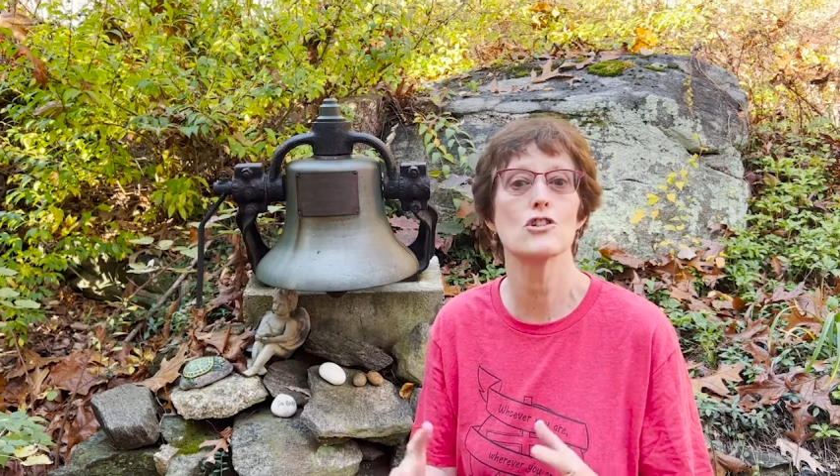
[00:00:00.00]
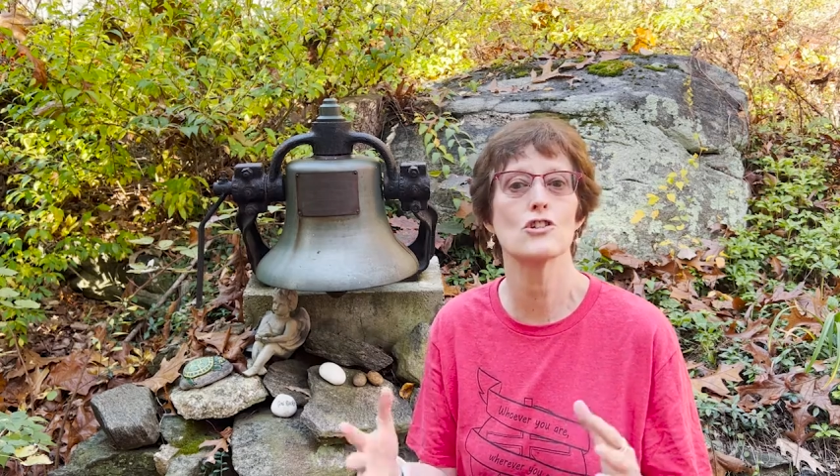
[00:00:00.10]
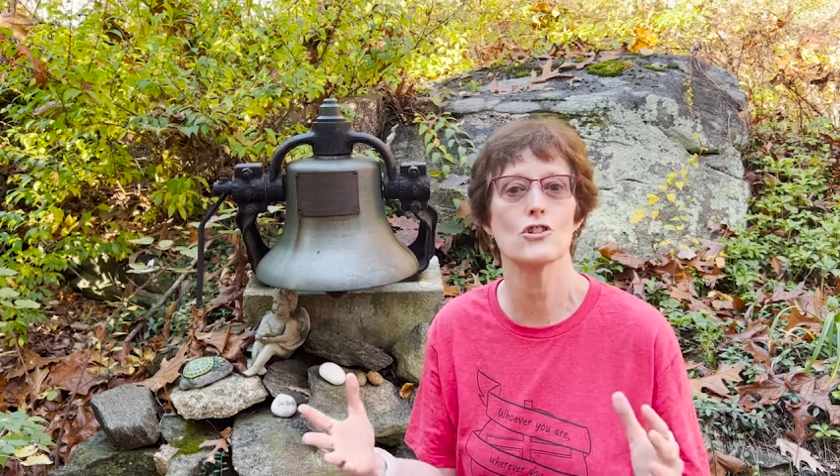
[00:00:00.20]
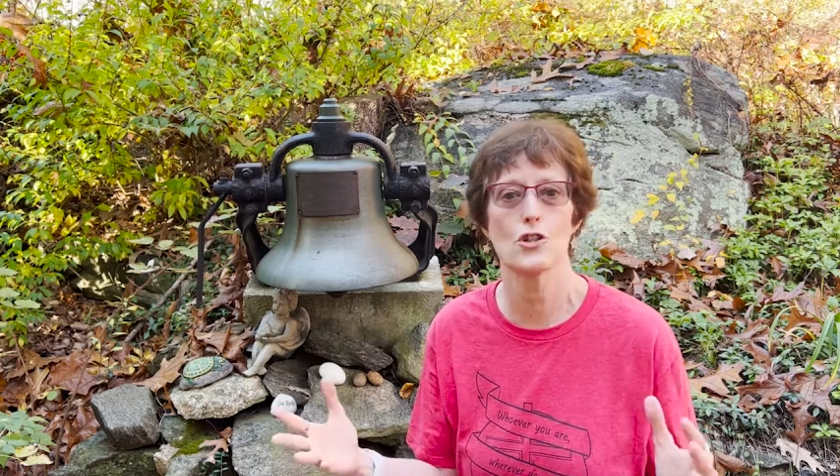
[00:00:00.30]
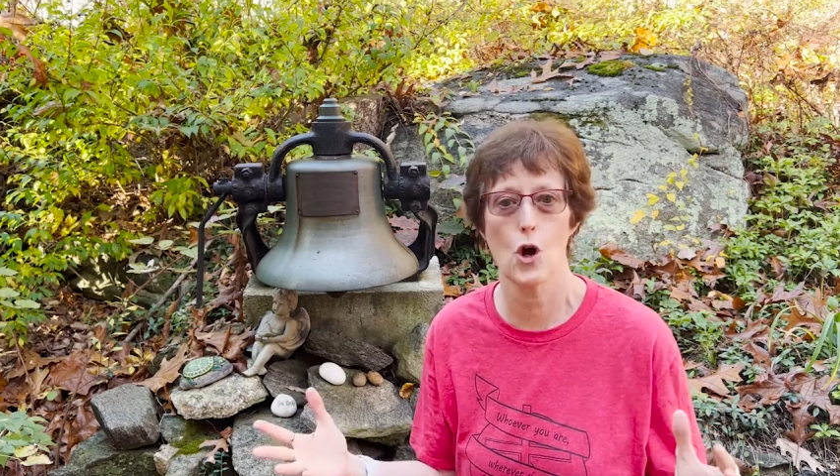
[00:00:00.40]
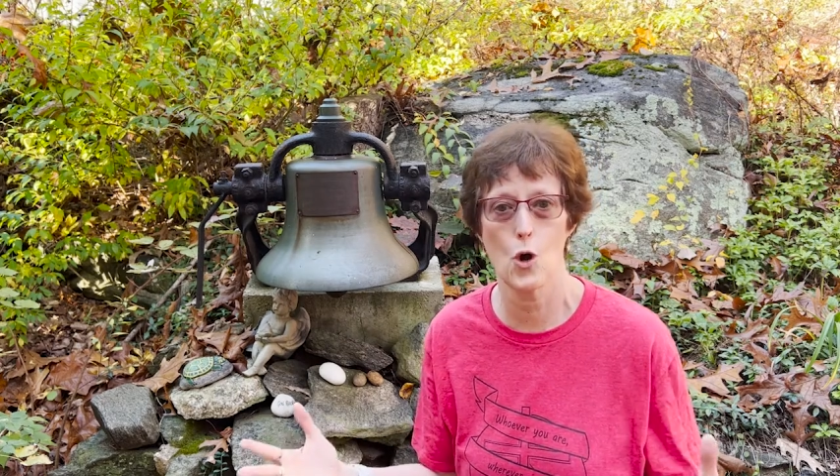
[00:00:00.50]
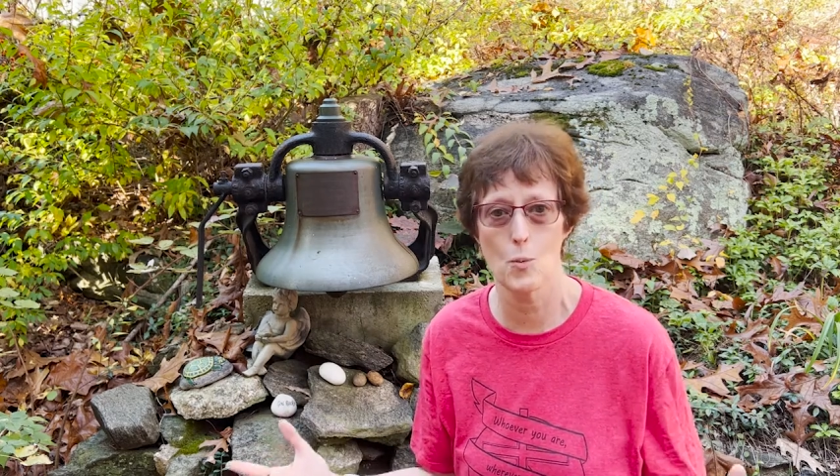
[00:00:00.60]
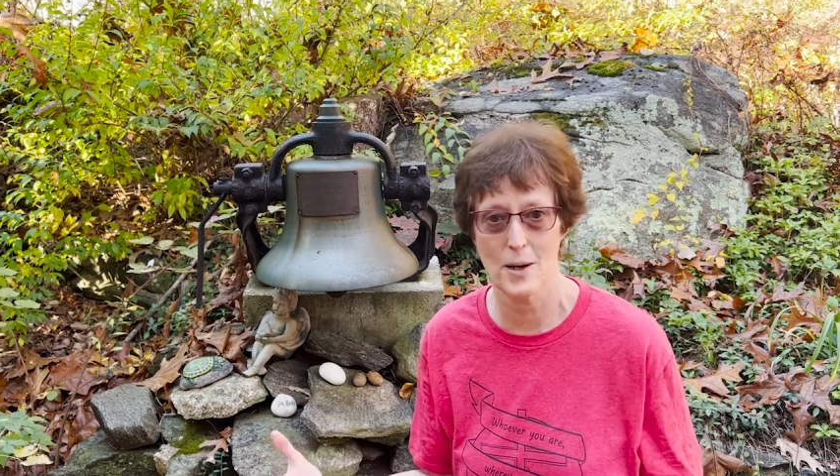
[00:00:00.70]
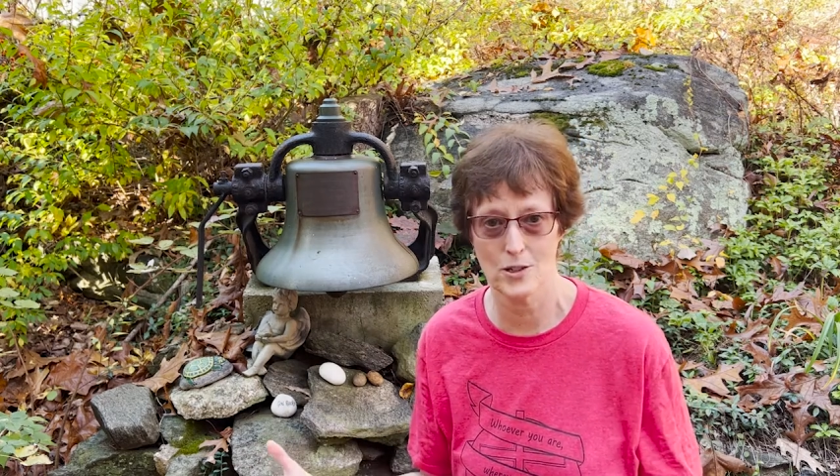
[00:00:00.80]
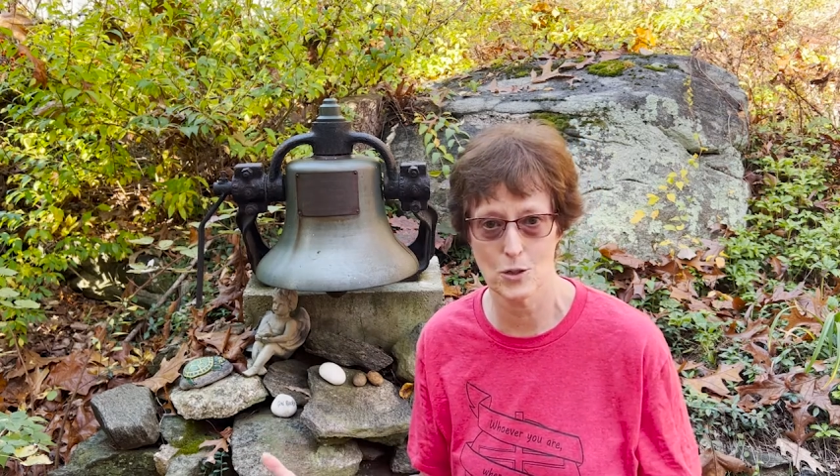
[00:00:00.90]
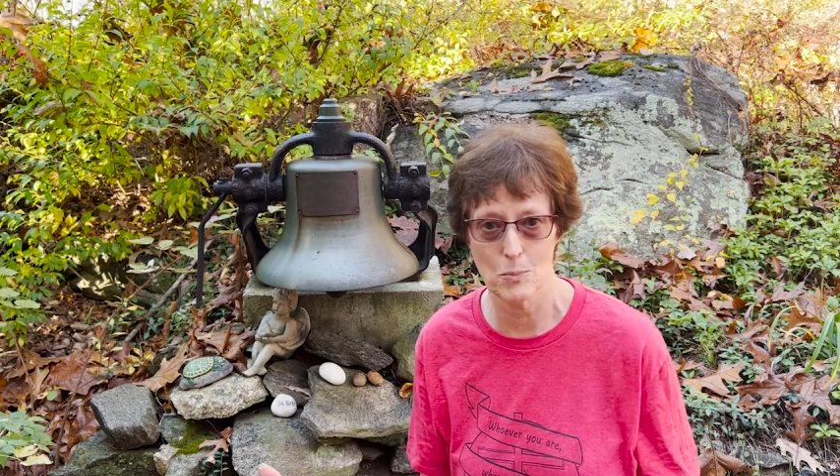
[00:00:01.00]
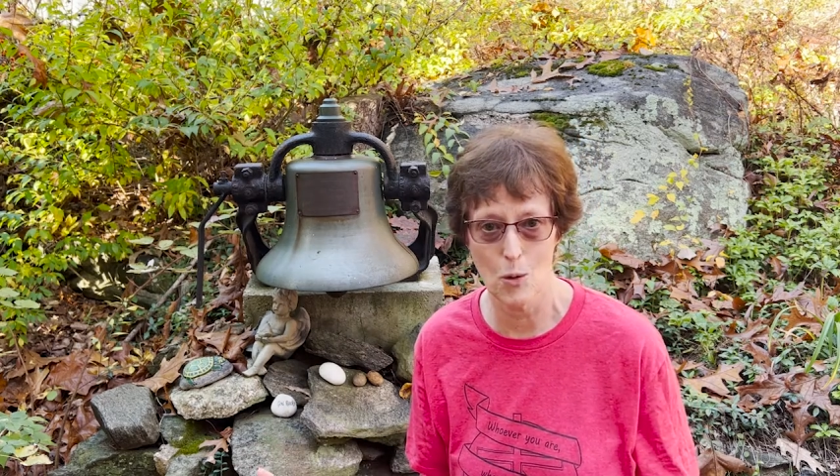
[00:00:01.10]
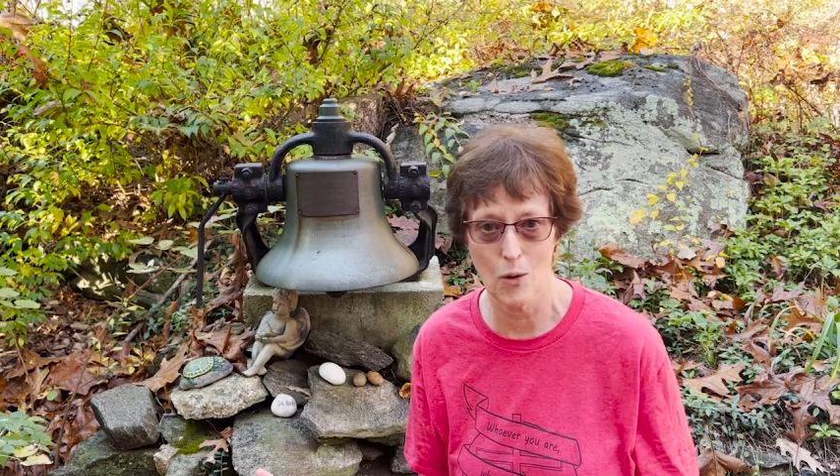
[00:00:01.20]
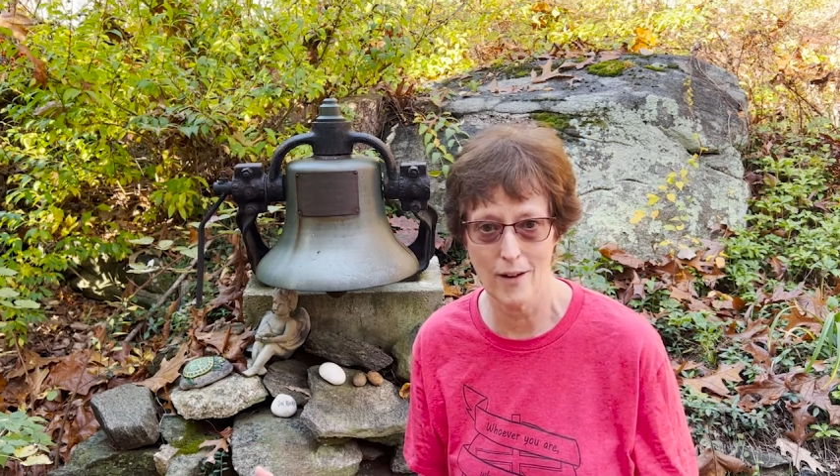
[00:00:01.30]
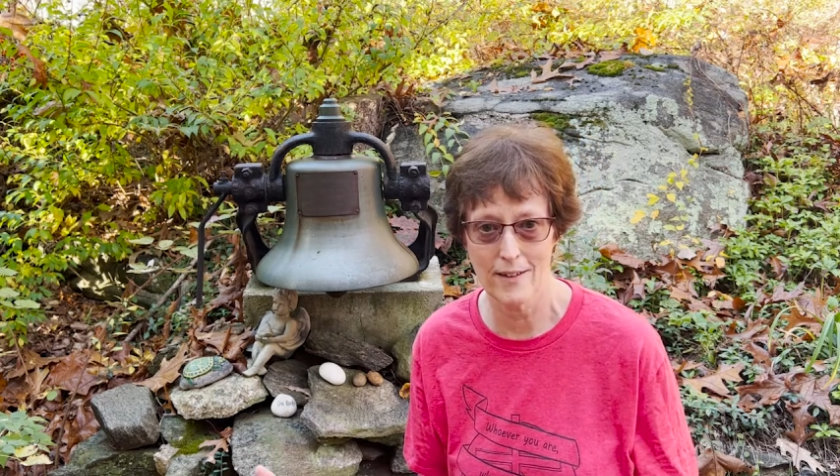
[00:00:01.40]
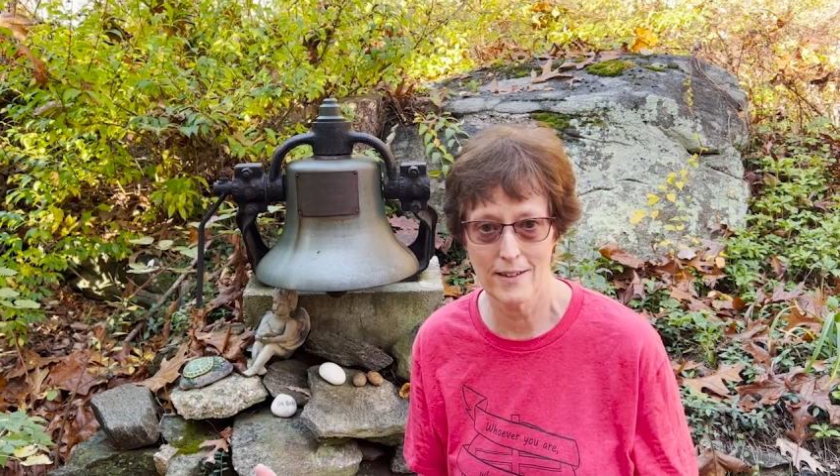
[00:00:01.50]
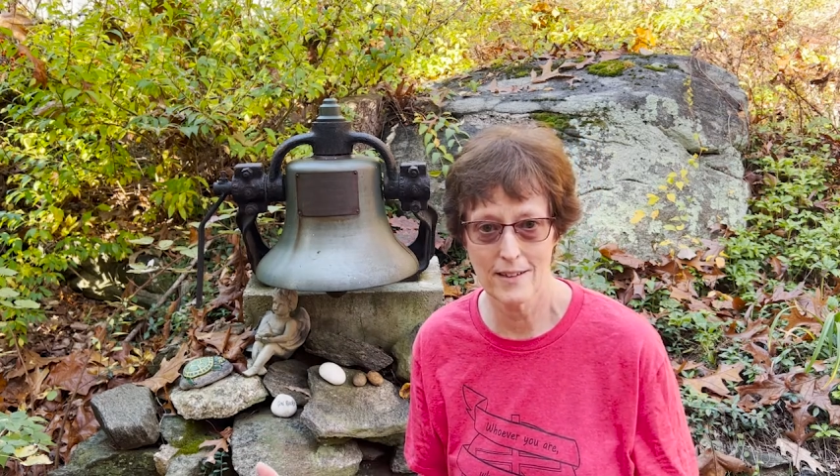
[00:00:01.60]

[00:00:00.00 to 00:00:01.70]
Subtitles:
so much more.